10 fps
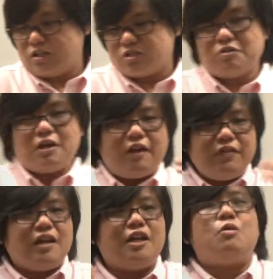So
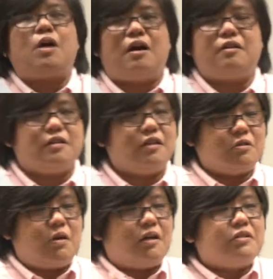having an
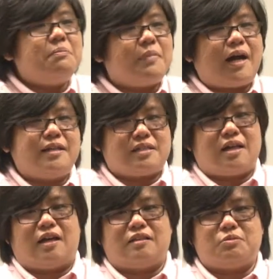inquiry
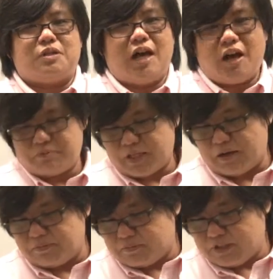mindset will help
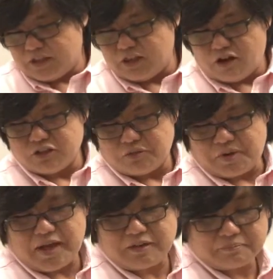them along the
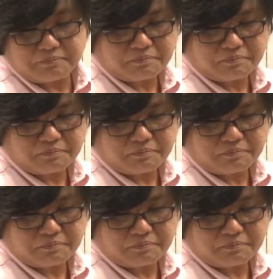way.